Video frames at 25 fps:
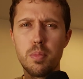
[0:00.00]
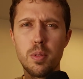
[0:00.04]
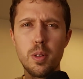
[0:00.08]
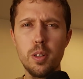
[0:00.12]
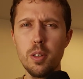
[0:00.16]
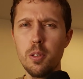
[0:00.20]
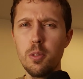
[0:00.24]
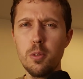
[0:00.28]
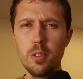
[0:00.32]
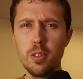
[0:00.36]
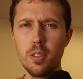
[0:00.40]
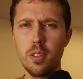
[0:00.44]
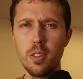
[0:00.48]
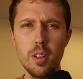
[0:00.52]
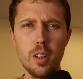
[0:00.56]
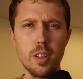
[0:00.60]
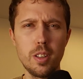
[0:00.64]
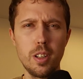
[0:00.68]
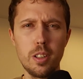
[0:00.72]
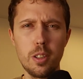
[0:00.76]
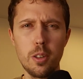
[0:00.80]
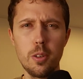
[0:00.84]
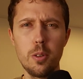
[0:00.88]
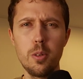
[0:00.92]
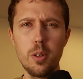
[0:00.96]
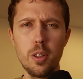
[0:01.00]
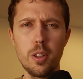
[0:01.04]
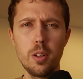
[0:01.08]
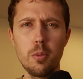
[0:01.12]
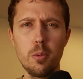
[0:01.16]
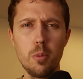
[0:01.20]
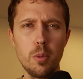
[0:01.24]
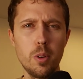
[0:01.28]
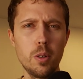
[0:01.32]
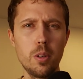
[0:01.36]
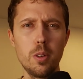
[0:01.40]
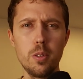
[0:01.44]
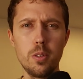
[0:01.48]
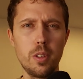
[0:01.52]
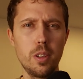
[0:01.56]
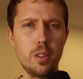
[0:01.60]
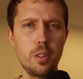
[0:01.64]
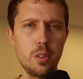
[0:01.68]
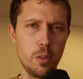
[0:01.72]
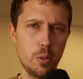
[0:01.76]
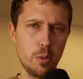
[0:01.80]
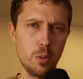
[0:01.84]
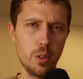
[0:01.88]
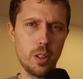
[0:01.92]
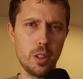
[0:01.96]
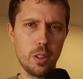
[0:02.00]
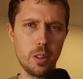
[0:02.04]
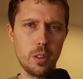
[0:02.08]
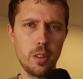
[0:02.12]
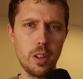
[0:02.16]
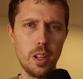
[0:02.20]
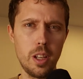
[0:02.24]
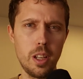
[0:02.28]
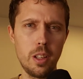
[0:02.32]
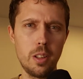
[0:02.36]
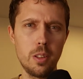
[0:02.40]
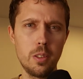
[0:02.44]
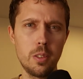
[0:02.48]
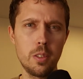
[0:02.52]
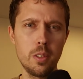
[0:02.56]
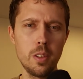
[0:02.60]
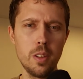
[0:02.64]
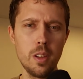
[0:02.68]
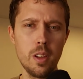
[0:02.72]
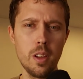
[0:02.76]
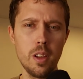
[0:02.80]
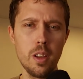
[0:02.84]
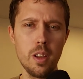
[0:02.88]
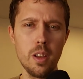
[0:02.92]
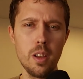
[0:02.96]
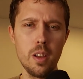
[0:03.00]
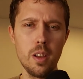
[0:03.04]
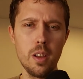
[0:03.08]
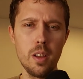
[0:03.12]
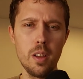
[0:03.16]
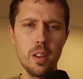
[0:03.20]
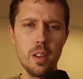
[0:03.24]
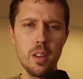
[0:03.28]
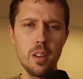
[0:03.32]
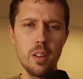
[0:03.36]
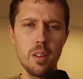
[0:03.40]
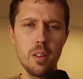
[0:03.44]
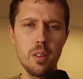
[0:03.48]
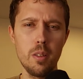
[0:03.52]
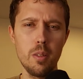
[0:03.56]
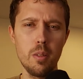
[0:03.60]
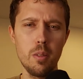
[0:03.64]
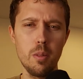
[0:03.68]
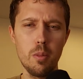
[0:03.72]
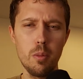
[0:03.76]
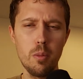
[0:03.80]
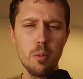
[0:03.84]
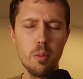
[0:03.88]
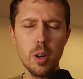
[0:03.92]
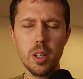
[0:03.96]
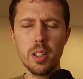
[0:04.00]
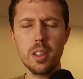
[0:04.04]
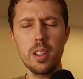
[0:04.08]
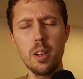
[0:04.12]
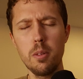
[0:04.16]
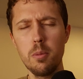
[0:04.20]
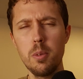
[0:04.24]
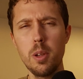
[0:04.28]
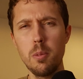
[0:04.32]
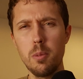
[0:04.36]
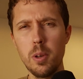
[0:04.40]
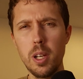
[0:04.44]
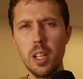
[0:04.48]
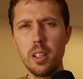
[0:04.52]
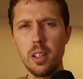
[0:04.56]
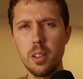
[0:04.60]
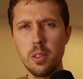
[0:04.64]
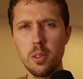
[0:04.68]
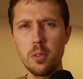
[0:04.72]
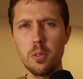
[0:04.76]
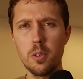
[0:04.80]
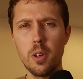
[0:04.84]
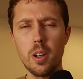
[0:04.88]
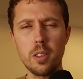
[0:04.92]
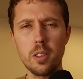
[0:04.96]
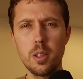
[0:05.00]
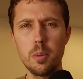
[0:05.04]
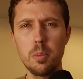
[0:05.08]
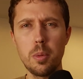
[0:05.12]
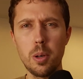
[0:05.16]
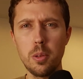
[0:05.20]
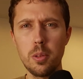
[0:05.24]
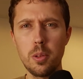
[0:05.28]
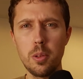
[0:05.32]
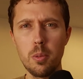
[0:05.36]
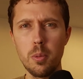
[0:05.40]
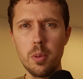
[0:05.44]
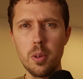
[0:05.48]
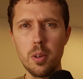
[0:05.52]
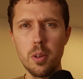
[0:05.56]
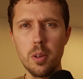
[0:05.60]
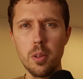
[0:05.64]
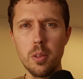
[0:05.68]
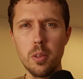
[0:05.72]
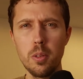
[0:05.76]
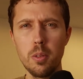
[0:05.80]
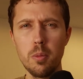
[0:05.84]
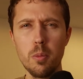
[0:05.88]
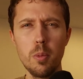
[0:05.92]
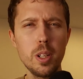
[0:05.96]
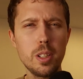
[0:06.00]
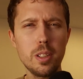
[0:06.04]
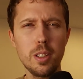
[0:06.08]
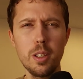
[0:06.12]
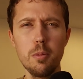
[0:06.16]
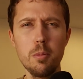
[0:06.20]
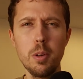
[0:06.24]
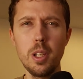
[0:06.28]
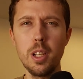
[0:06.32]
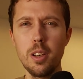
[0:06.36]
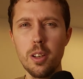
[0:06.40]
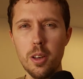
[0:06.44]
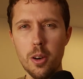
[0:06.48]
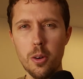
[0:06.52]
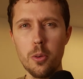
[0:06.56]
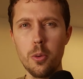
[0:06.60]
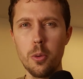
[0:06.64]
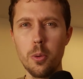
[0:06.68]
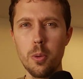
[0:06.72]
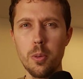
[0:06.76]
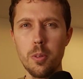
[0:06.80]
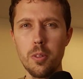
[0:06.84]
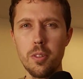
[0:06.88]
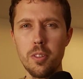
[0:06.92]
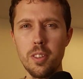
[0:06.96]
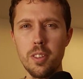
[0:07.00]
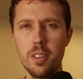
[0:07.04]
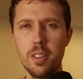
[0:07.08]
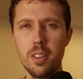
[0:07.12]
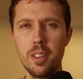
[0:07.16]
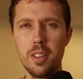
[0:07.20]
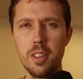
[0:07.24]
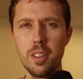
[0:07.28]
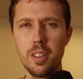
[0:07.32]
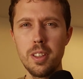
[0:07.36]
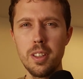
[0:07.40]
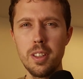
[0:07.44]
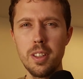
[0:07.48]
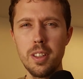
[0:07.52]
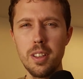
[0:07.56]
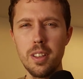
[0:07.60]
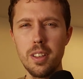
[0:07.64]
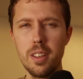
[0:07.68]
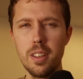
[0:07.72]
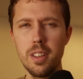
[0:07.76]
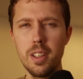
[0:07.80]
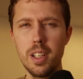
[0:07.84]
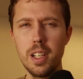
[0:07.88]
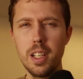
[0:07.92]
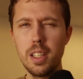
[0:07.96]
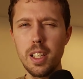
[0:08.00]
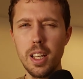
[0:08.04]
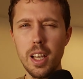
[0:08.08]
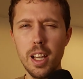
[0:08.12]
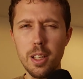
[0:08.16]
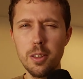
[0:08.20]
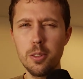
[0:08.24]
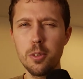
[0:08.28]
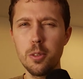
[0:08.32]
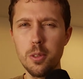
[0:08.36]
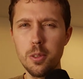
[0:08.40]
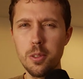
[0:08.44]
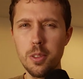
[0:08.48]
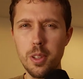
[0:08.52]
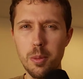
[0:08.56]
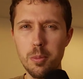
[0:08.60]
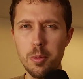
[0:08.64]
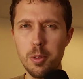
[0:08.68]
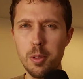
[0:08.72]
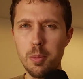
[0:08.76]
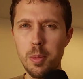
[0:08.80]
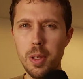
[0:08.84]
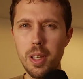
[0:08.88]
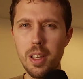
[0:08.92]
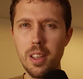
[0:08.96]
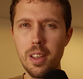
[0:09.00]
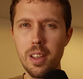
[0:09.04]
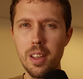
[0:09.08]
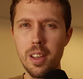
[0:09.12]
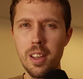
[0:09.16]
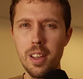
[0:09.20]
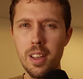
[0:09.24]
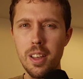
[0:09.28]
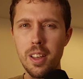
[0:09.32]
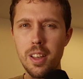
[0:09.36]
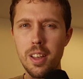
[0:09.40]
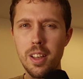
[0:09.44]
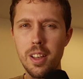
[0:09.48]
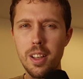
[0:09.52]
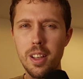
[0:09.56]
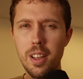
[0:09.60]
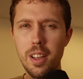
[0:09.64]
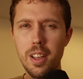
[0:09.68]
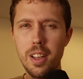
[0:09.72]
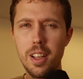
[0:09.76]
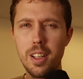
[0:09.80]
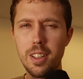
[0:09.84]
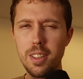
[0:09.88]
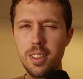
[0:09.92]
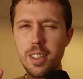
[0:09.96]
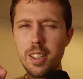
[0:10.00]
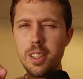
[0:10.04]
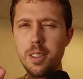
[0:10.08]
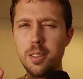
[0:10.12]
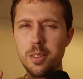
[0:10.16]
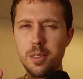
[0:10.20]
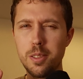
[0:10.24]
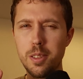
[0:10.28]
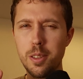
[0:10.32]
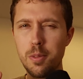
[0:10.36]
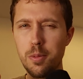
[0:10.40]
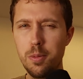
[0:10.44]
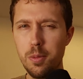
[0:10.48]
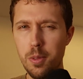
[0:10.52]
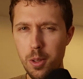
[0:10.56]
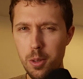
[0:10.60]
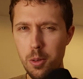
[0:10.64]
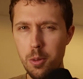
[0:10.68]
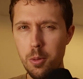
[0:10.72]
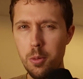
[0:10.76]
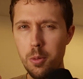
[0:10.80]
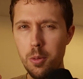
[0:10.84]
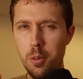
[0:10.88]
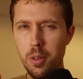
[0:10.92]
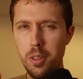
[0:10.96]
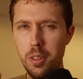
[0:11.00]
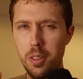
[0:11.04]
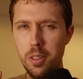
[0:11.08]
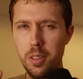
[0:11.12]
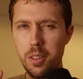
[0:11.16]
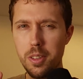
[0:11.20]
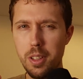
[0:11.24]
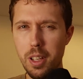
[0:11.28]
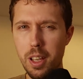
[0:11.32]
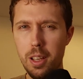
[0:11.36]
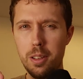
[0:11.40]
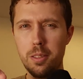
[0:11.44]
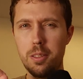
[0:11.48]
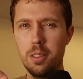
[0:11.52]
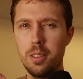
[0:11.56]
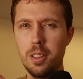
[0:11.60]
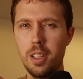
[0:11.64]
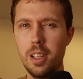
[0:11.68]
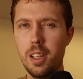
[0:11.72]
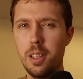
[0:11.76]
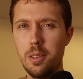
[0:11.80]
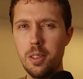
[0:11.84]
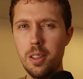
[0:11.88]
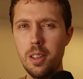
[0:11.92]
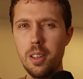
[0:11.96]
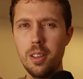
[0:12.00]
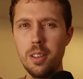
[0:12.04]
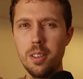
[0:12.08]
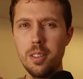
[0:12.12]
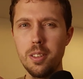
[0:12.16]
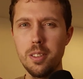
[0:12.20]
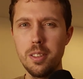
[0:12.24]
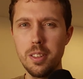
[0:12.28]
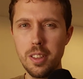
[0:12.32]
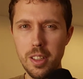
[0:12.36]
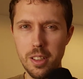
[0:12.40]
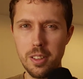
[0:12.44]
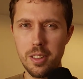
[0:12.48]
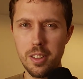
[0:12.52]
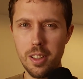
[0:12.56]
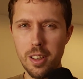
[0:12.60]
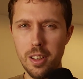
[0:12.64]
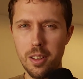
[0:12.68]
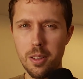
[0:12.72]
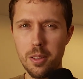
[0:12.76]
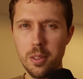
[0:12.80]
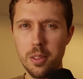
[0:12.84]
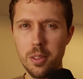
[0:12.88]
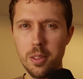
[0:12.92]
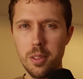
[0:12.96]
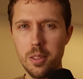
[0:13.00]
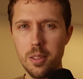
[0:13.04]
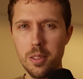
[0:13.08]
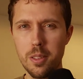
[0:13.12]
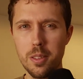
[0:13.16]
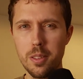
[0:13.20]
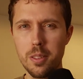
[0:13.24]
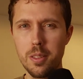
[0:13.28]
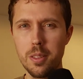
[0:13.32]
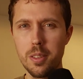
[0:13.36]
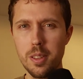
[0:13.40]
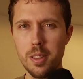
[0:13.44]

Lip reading: produced long ago in a world that no longer is, what can we reconstruct about the world? What can we know? And the answer seems to be at least a few tantalizing details.